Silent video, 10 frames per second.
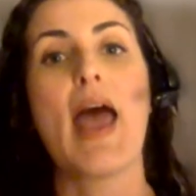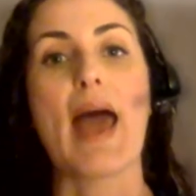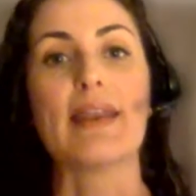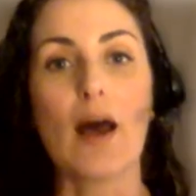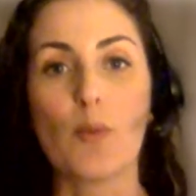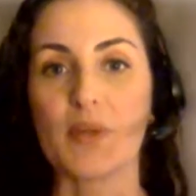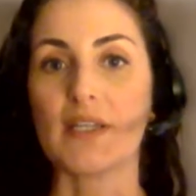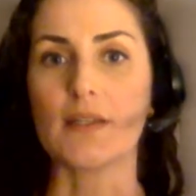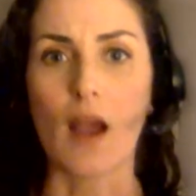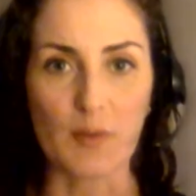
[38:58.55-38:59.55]
and helping
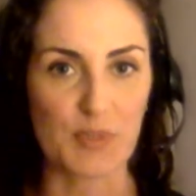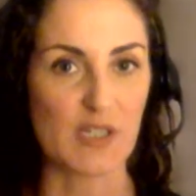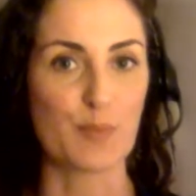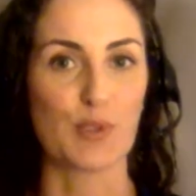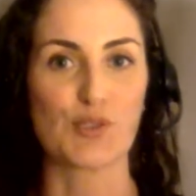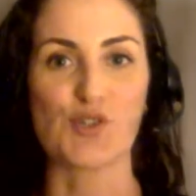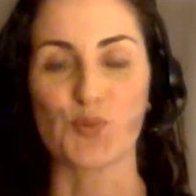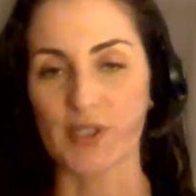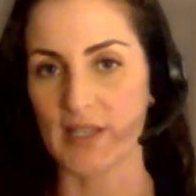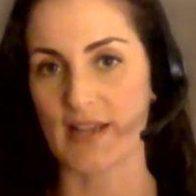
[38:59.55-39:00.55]
young people to
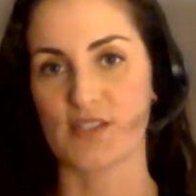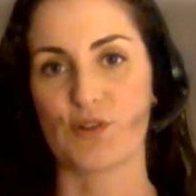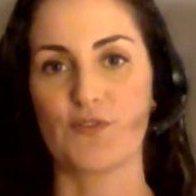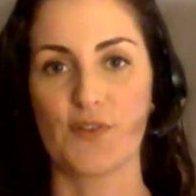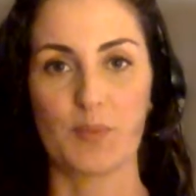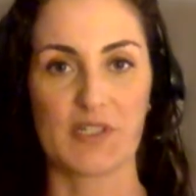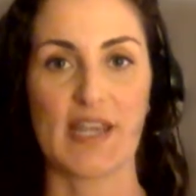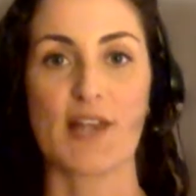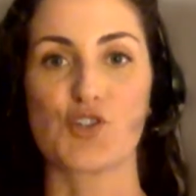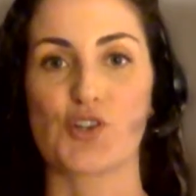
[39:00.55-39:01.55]
realize their full
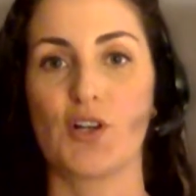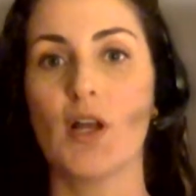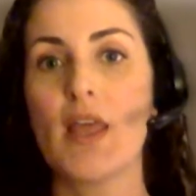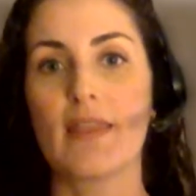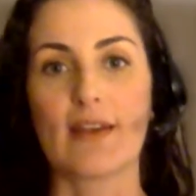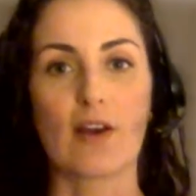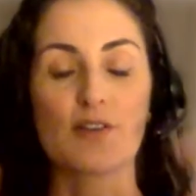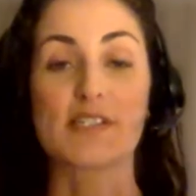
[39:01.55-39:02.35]
potential. There are